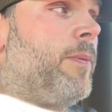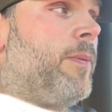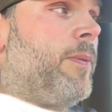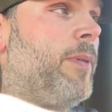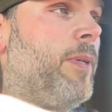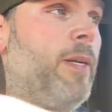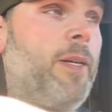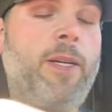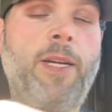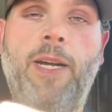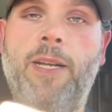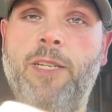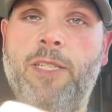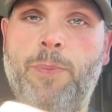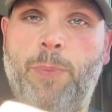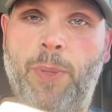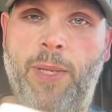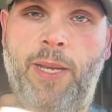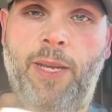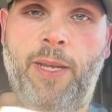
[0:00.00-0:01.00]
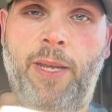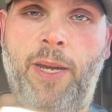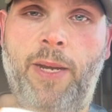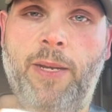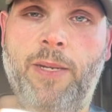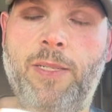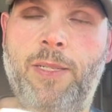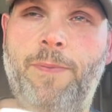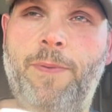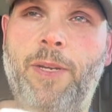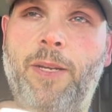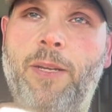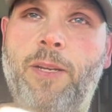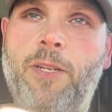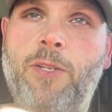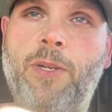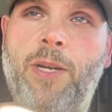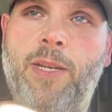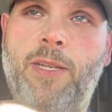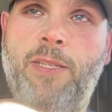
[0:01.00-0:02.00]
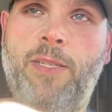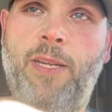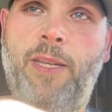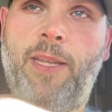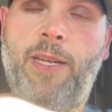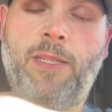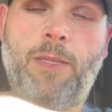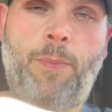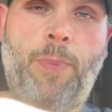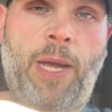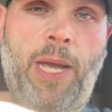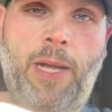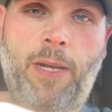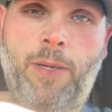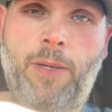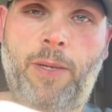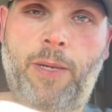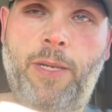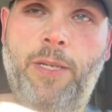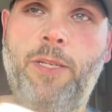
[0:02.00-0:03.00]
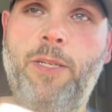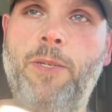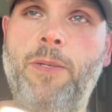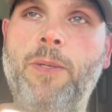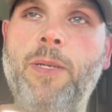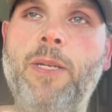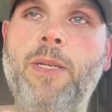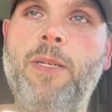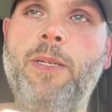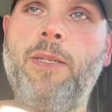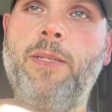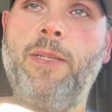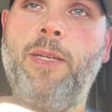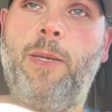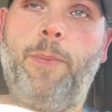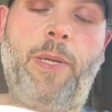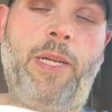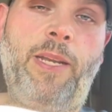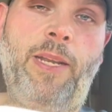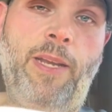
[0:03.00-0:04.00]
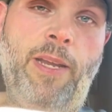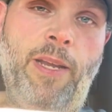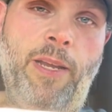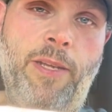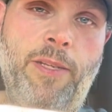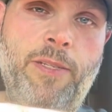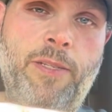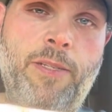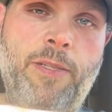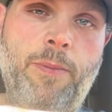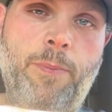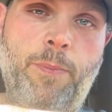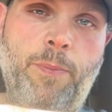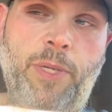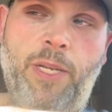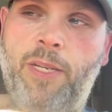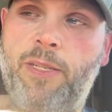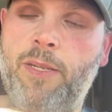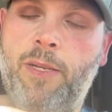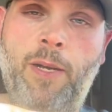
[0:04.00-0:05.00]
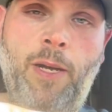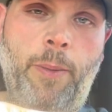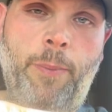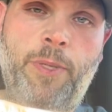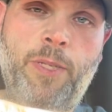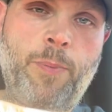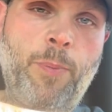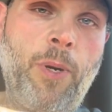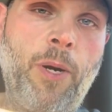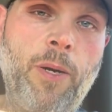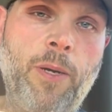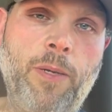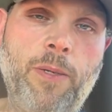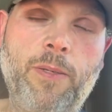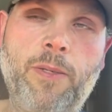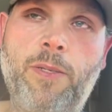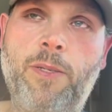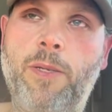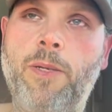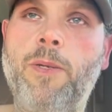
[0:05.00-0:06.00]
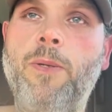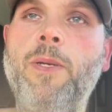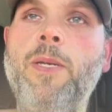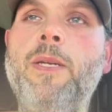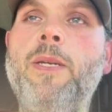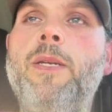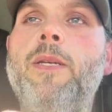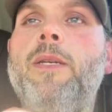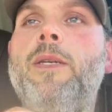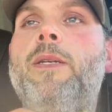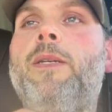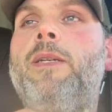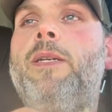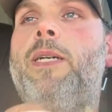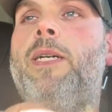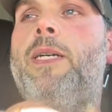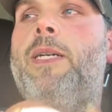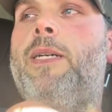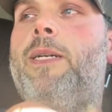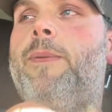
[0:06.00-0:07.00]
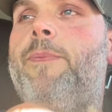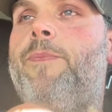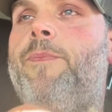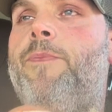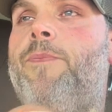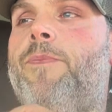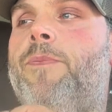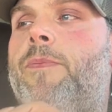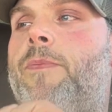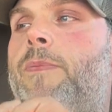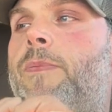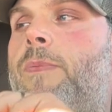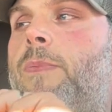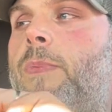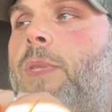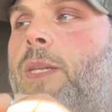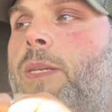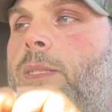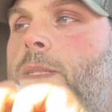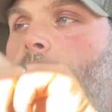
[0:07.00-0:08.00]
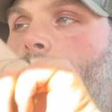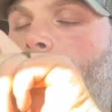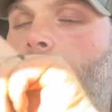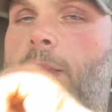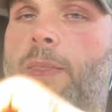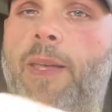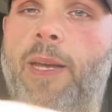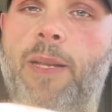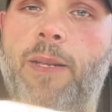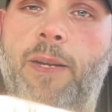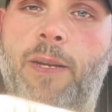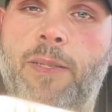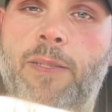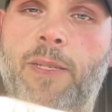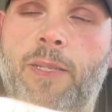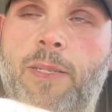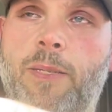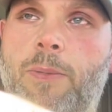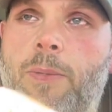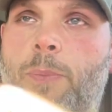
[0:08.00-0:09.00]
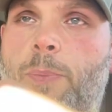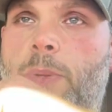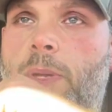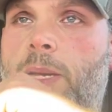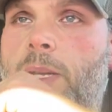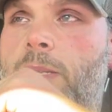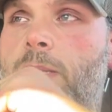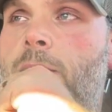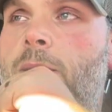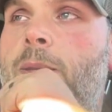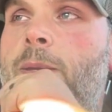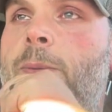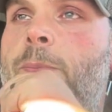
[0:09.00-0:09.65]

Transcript: you're kind of splitting hairs if you're going to try to say that's a PACCAR issue. I mean, it is, but it's a Cummins part. So, so I had that knock sensor replaced.